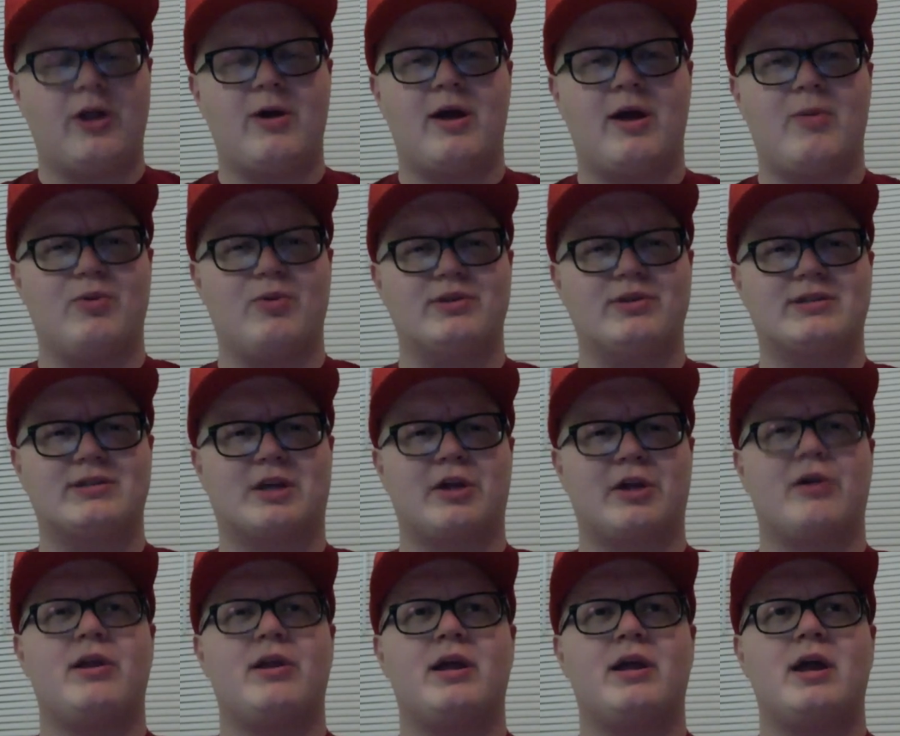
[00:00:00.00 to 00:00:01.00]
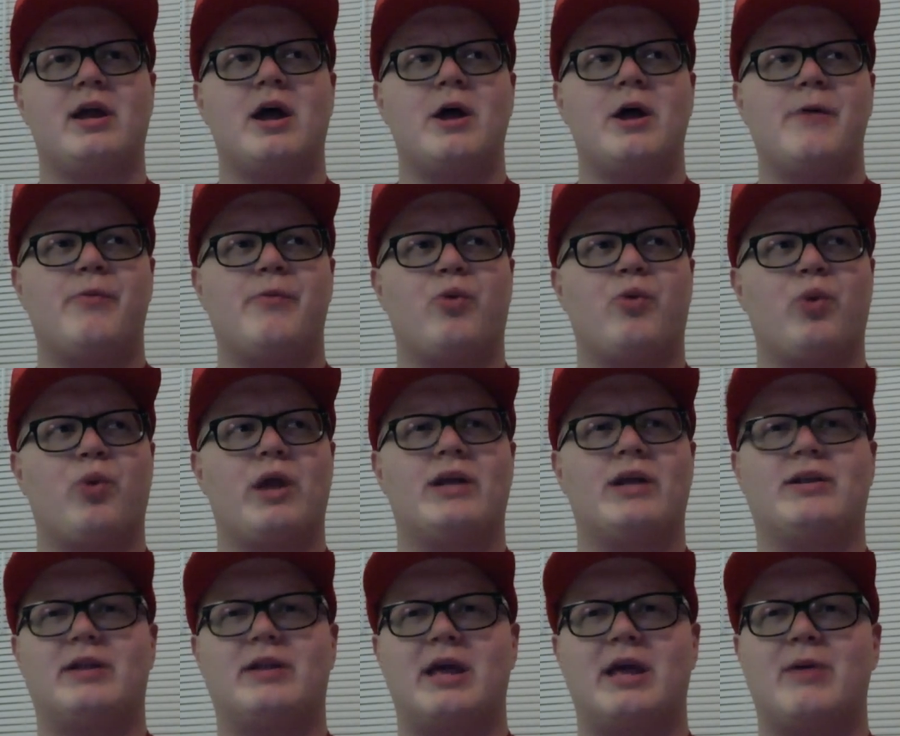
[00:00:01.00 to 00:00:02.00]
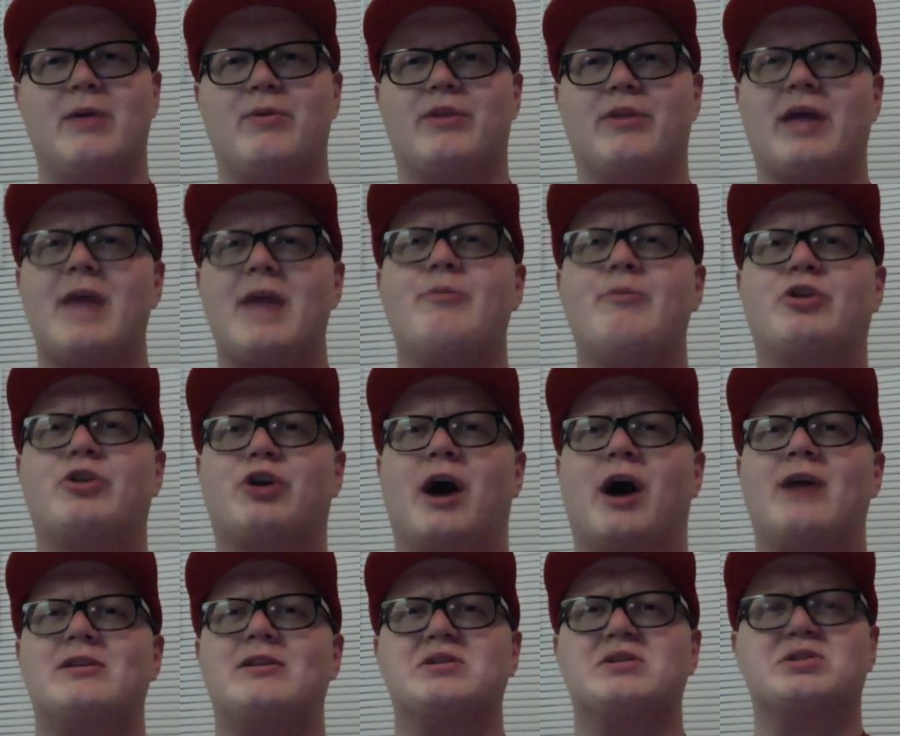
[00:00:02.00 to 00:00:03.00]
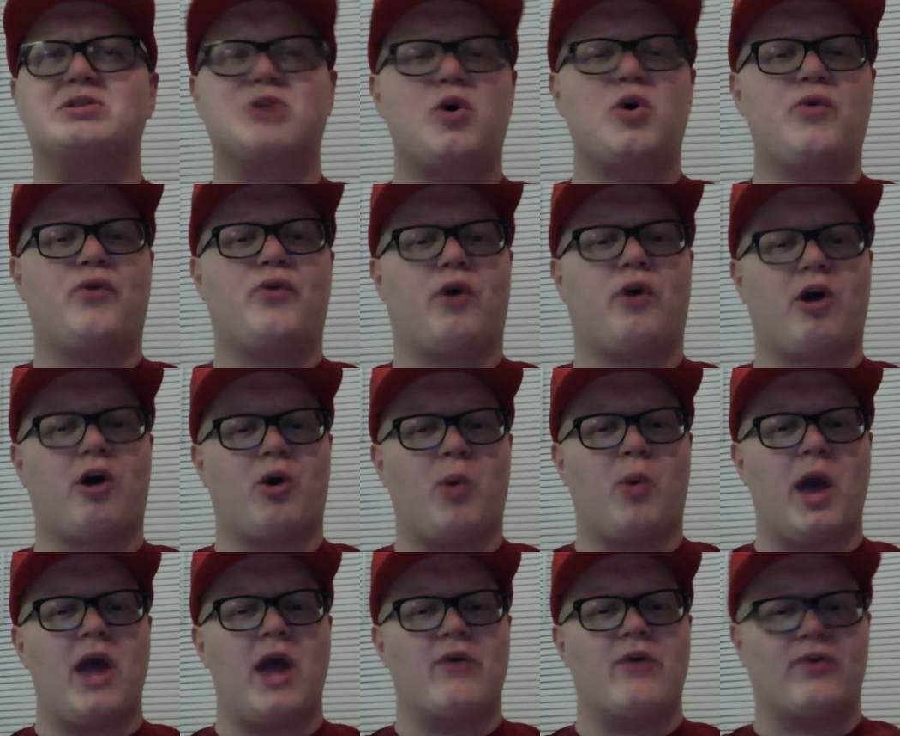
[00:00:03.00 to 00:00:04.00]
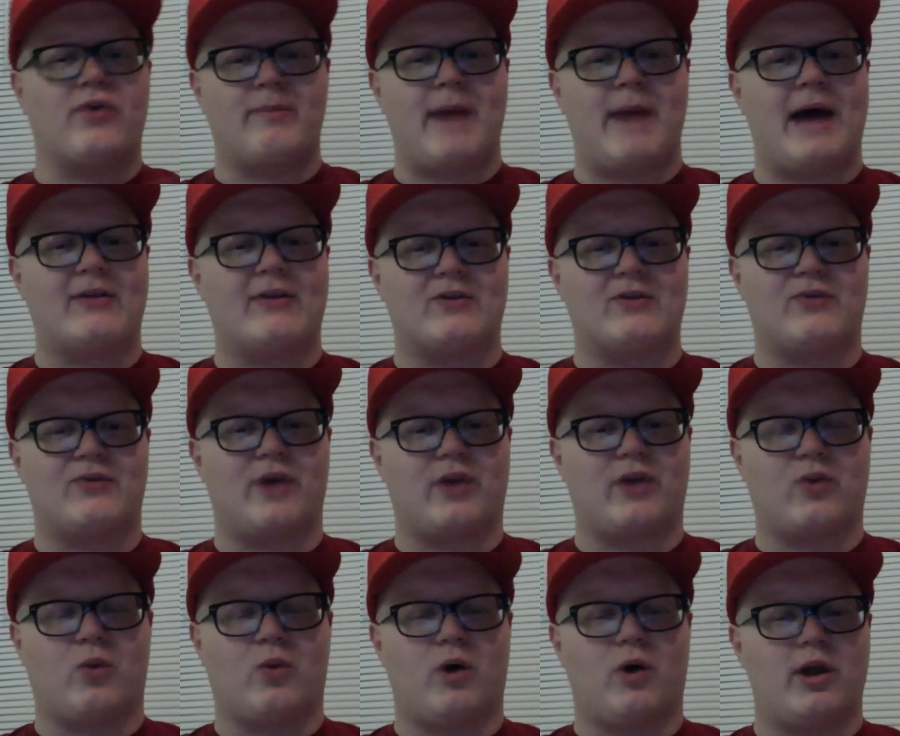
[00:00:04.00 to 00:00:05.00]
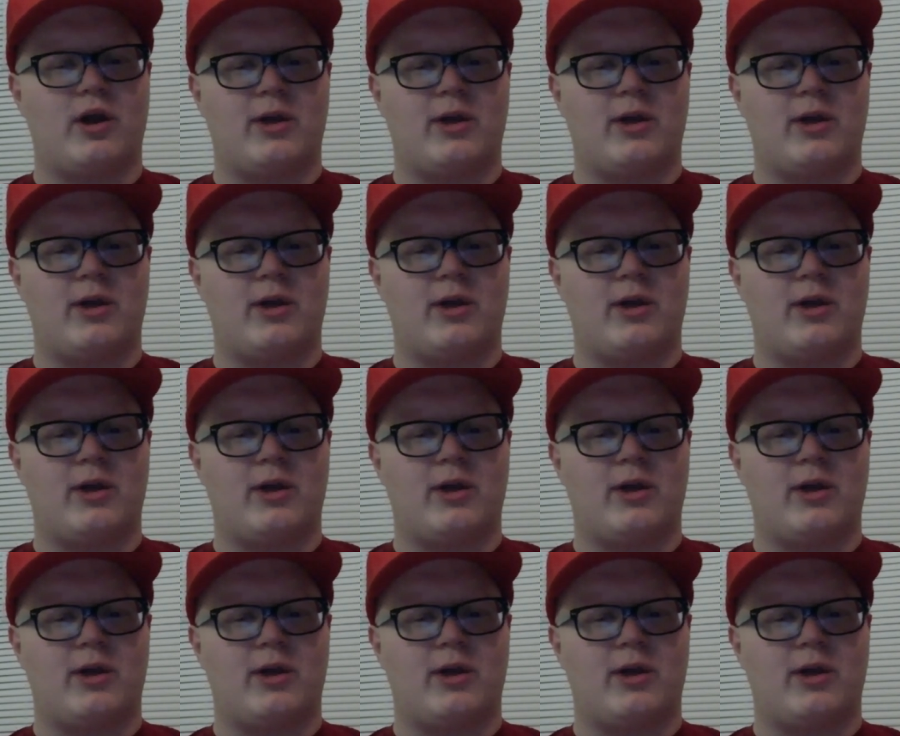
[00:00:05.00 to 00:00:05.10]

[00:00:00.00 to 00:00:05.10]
It was clearly the game had gotten so far away from Mass Effect 1.